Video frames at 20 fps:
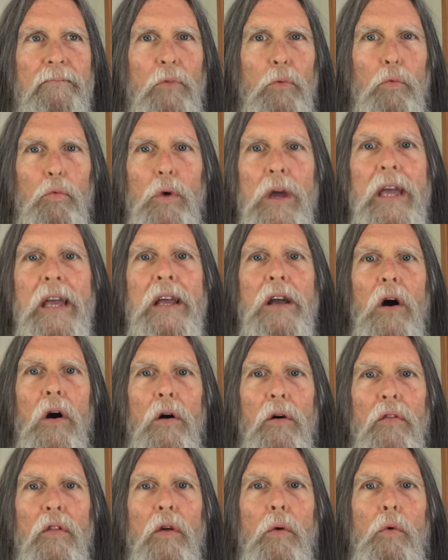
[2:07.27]
We
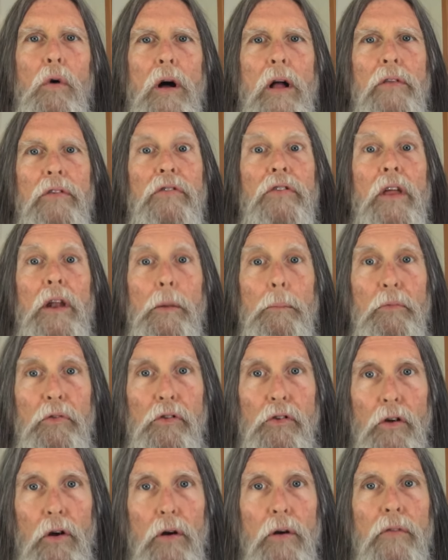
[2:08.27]
are the ones that
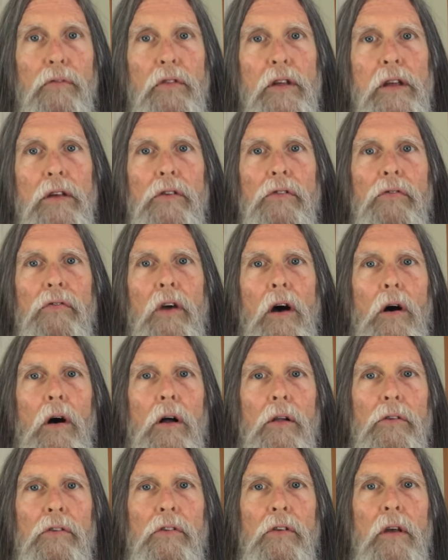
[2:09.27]
observe these
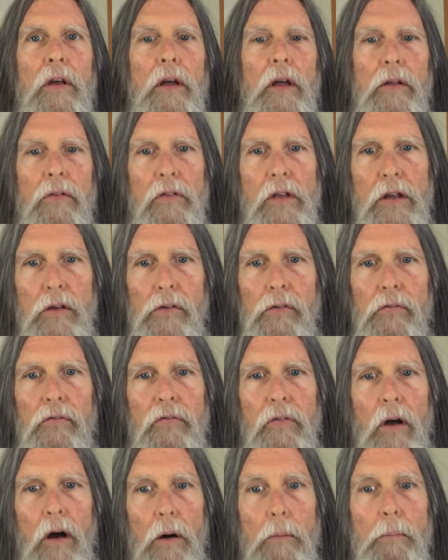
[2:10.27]
thoughts,
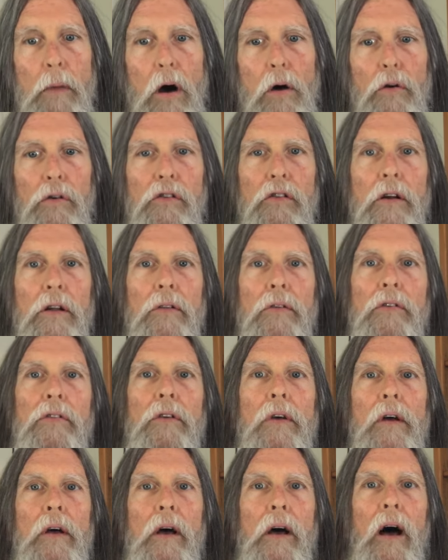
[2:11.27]
these emotions,
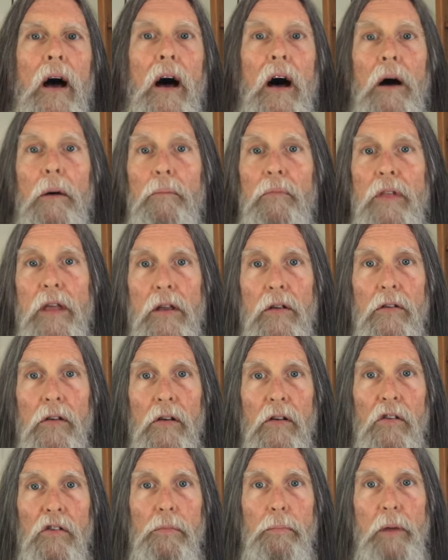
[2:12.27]
these
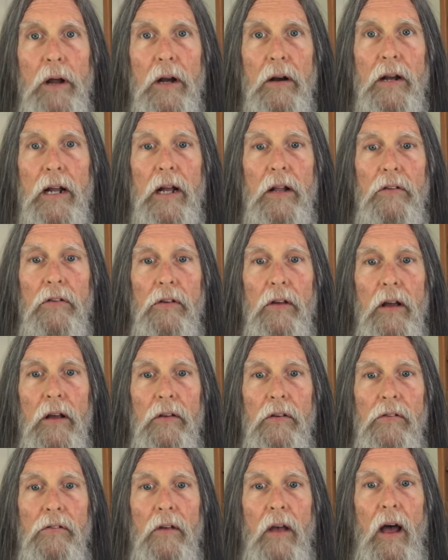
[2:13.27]

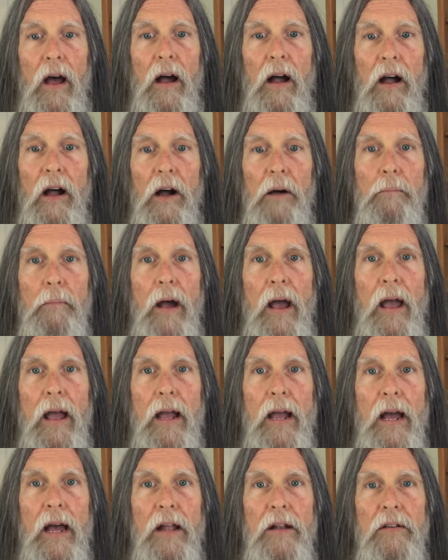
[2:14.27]
experiences,
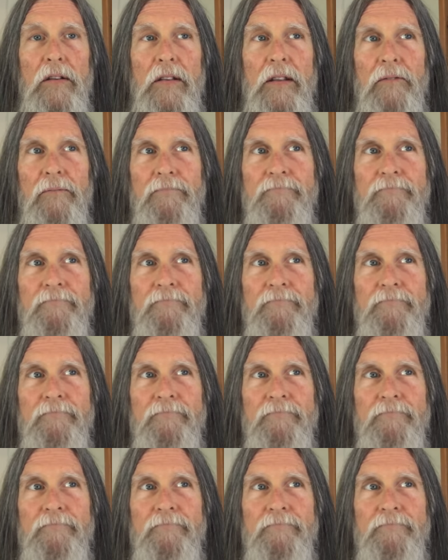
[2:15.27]
and